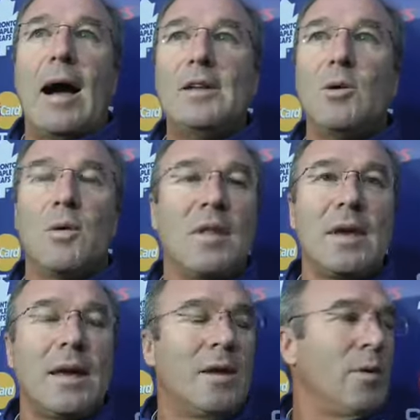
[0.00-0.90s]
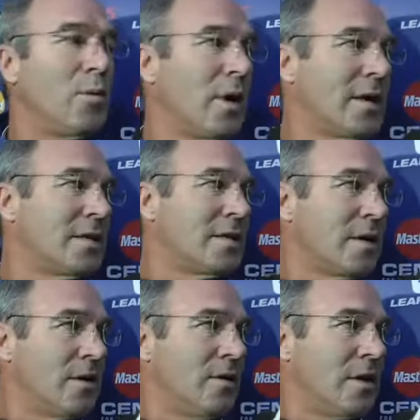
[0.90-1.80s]
I don't think anyone would like to
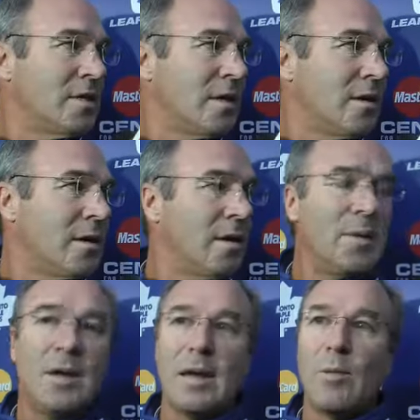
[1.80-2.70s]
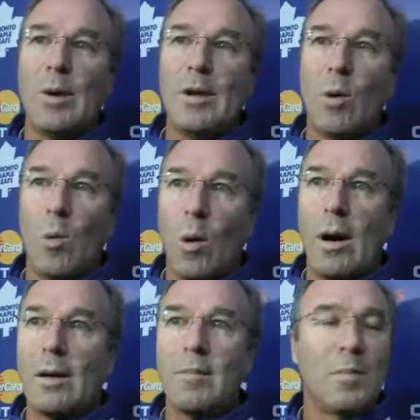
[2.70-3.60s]
tell you they saw it coming, and we don't
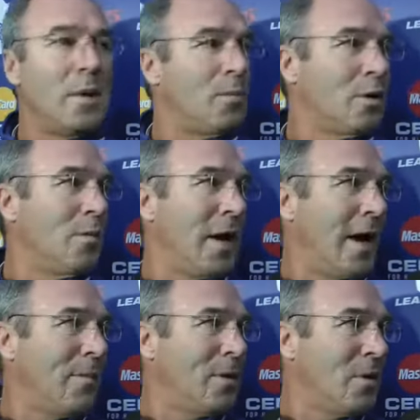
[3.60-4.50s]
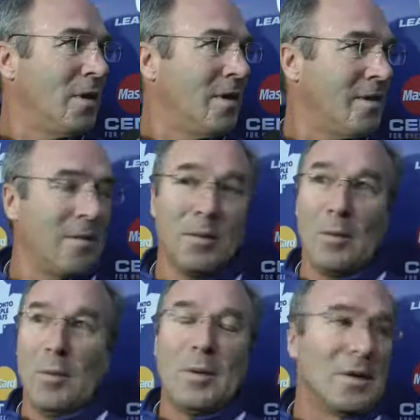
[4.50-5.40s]
want people to be happy with it. I
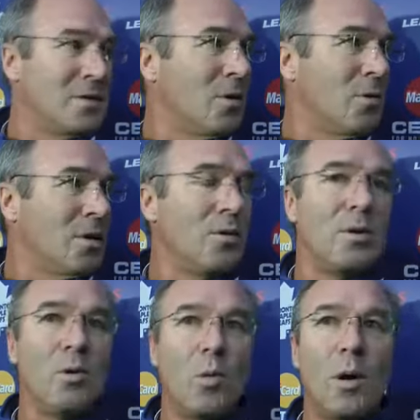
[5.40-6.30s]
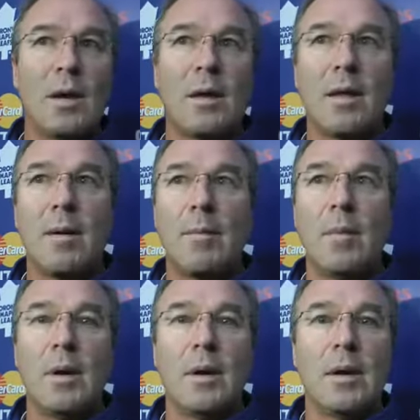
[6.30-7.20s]
mean, we really don't. Mm. You, you want
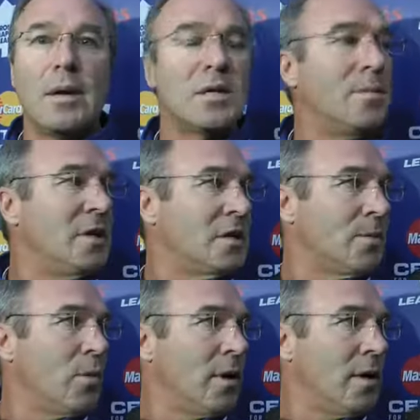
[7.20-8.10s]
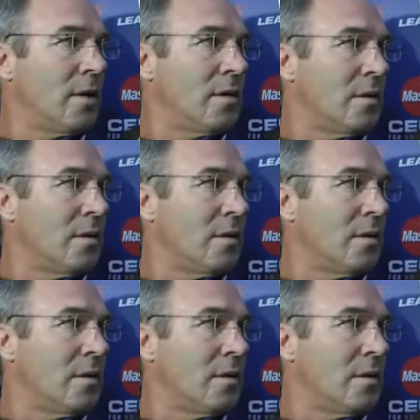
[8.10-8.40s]
them to be disappointed.